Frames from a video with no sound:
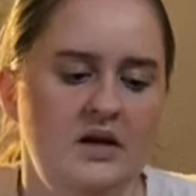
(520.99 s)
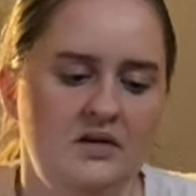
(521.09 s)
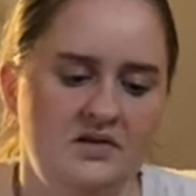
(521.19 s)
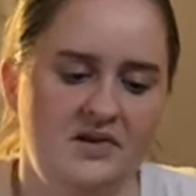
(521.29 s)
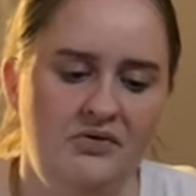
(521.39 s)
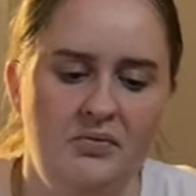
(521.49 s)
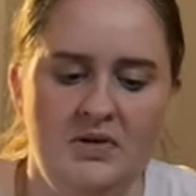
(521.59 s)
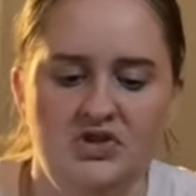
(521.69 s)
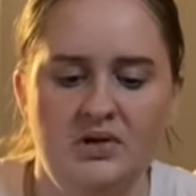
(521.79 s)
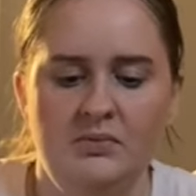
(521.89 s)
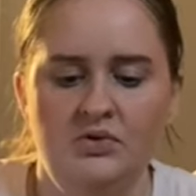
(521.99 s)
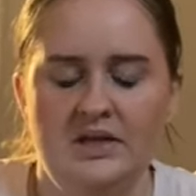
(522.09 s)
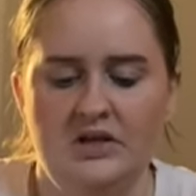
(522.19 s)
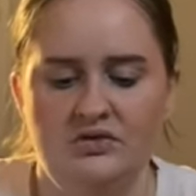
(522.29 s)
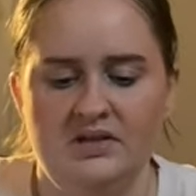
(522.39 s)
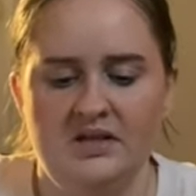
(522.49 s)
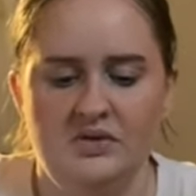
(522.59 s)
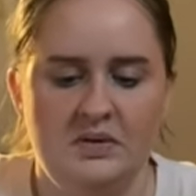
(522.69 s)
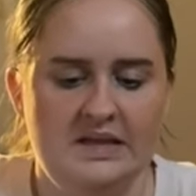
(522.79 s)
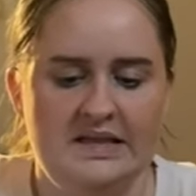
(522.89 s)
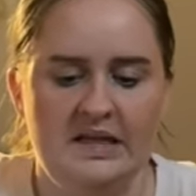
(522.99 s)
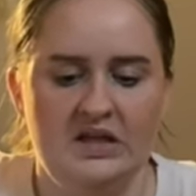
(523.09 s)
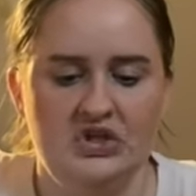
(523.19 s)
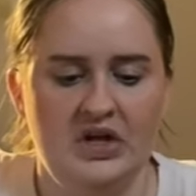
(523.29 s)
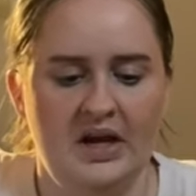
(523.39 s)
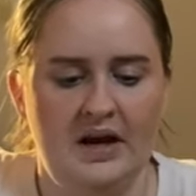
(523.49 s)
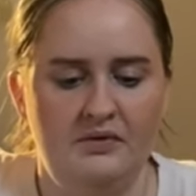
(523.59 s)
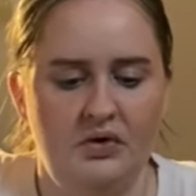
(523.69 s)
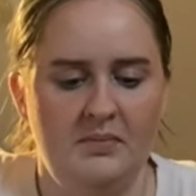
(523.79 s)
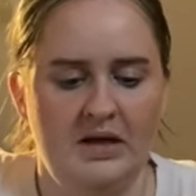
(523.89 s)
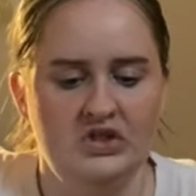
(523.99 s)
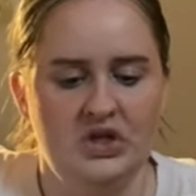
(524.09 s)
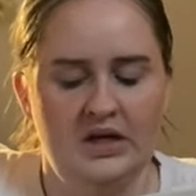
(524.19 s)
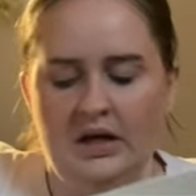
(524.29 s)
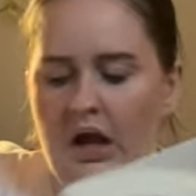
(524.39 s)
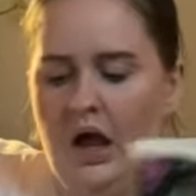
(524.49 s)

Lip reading: to solve a mystery more dangerous and twisted than she can ever imagine.